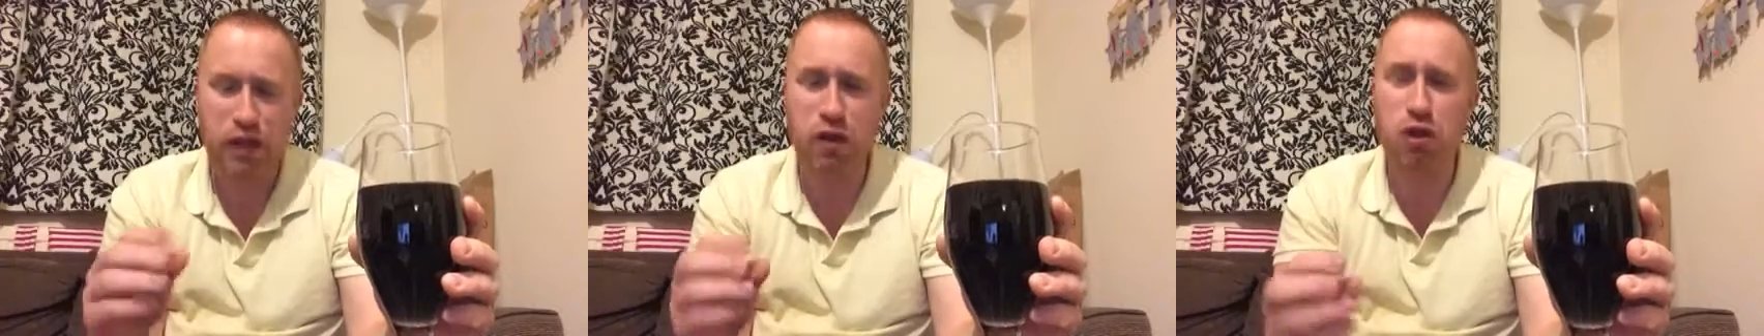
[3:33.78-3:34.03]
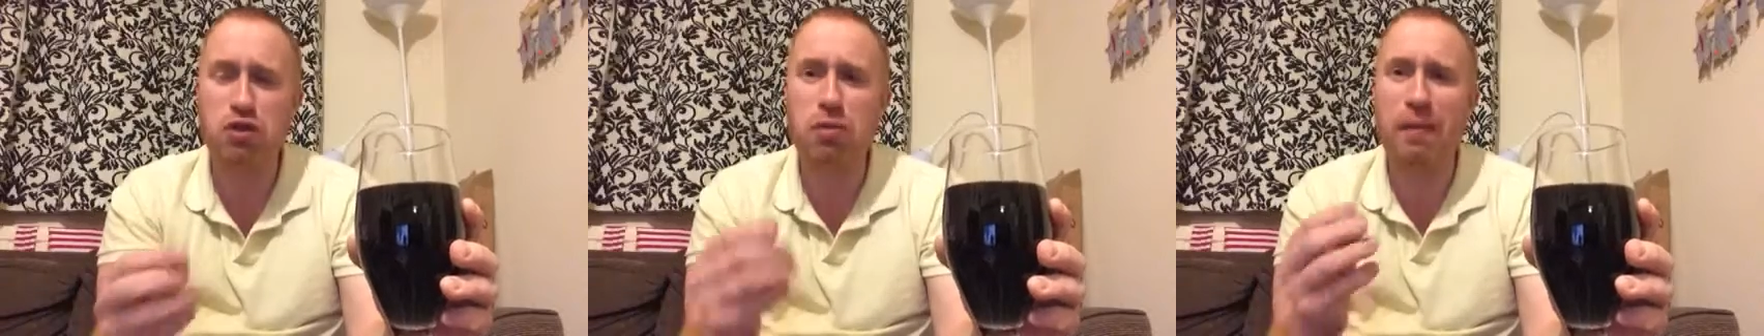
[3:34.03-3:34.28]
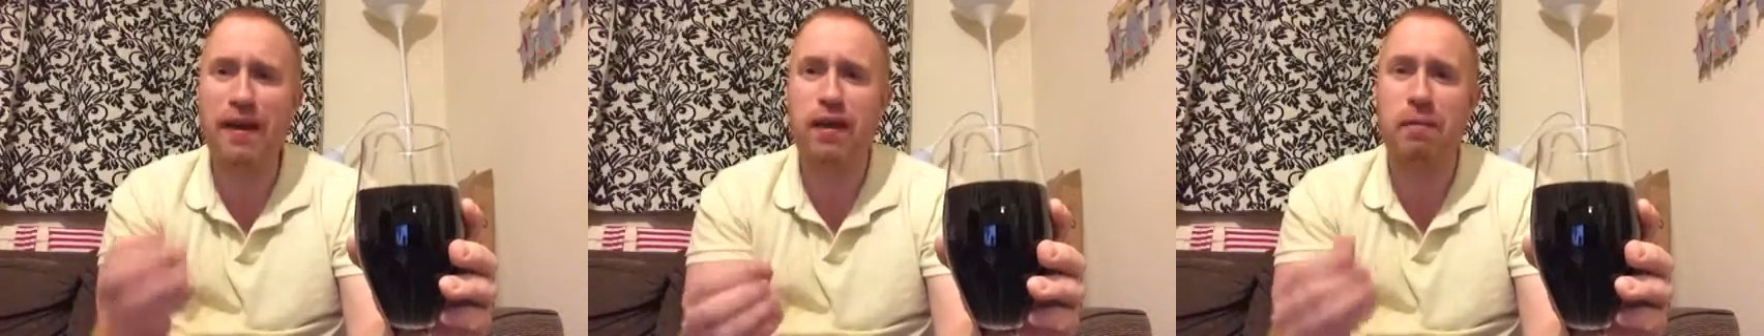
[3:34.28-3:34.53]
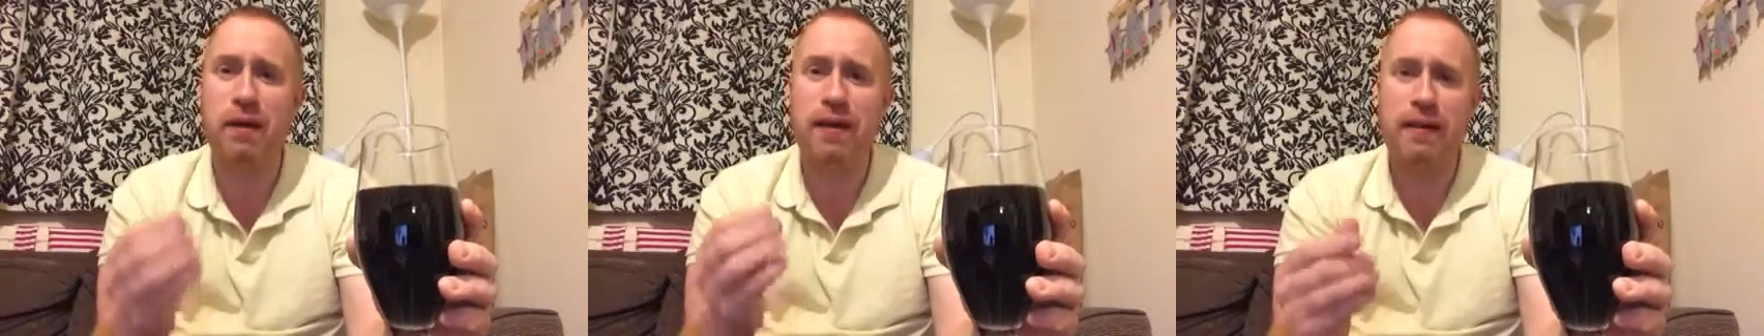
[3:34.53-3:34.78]
You're also
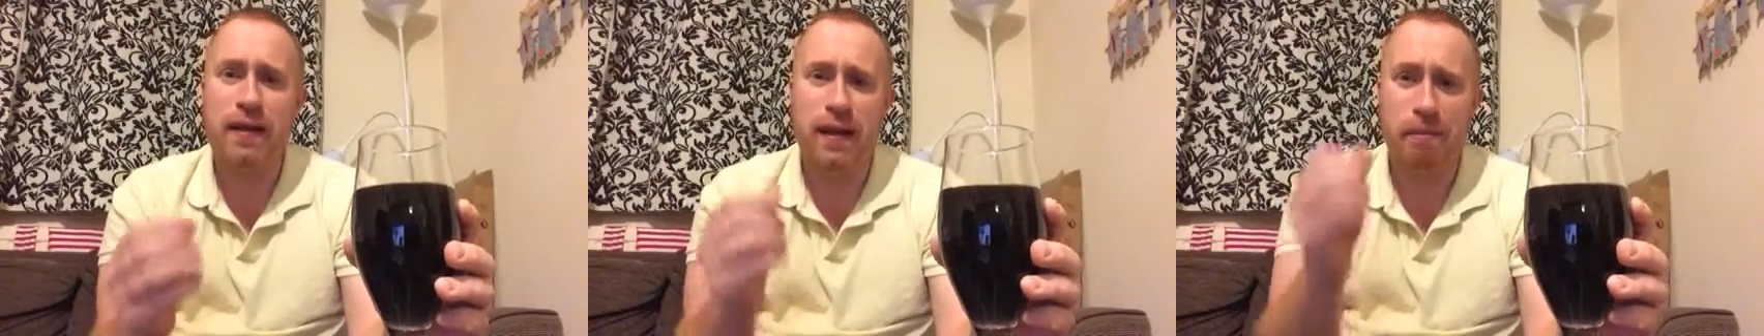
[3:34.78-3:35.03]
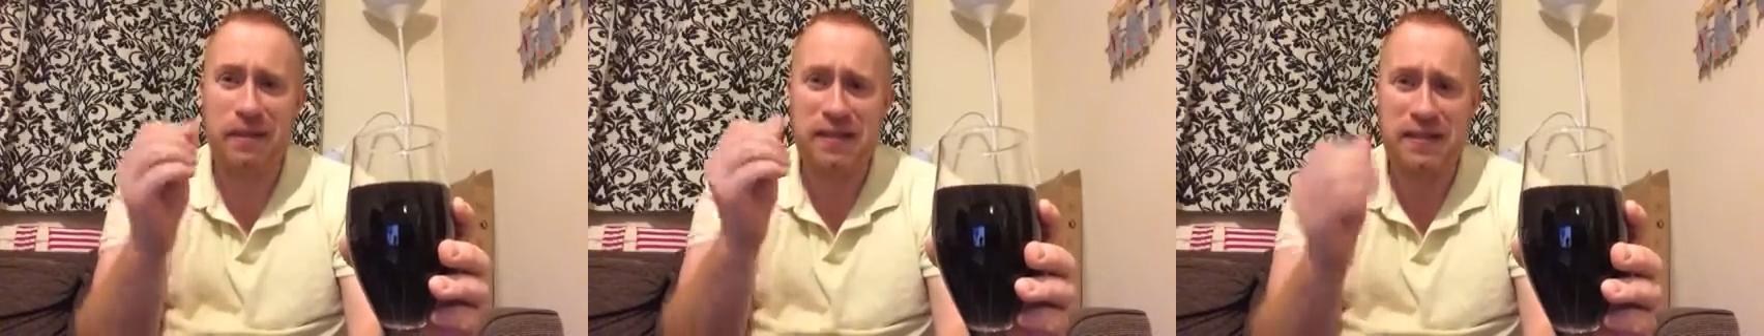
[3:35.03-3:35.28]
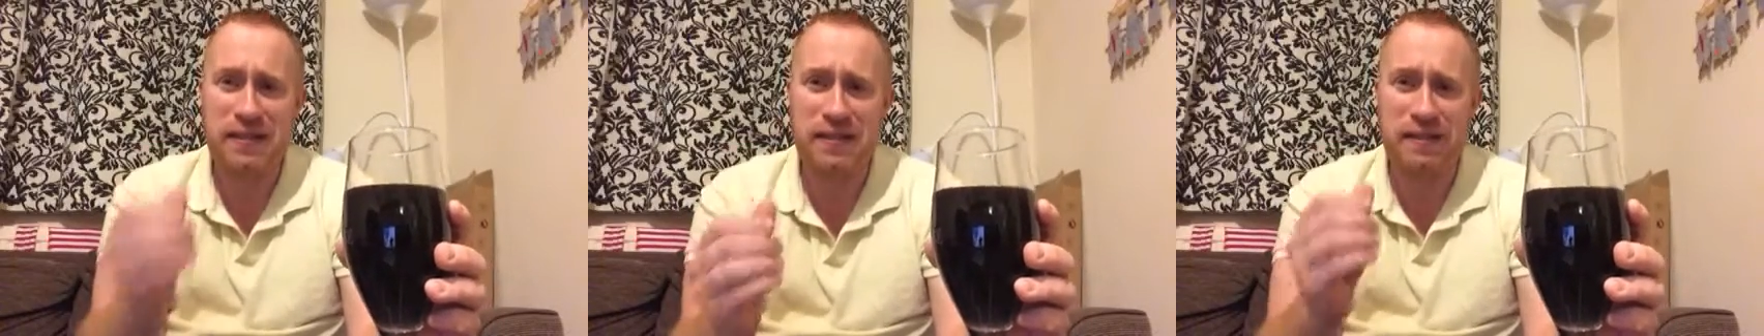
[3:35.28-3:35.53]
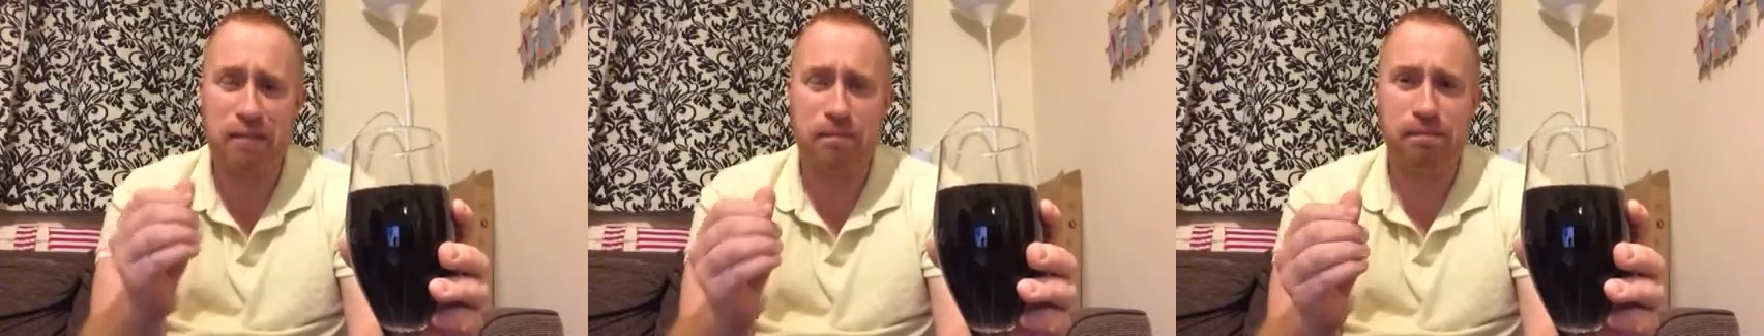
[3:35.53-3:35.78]
picking up
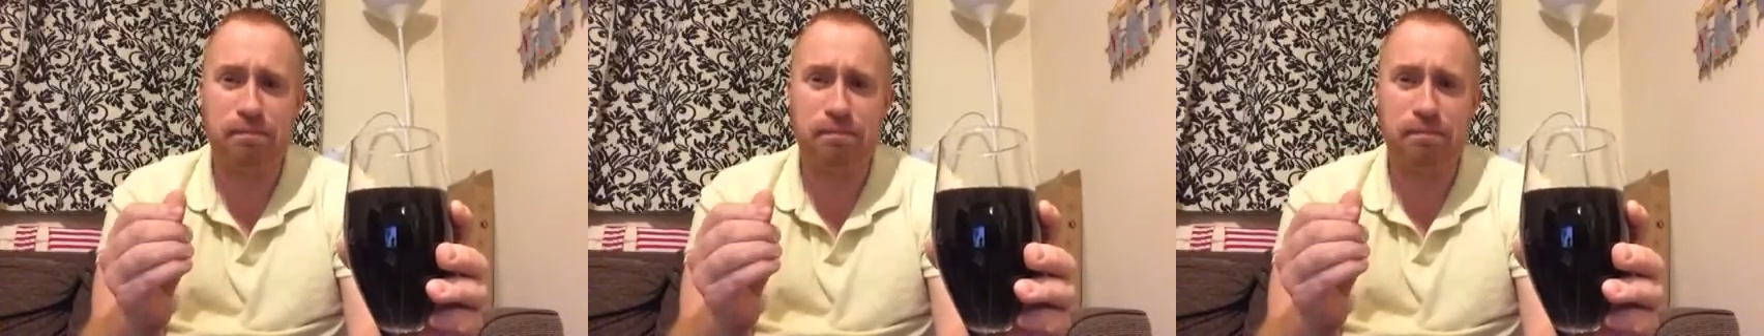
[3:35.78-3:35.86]
hibiscus.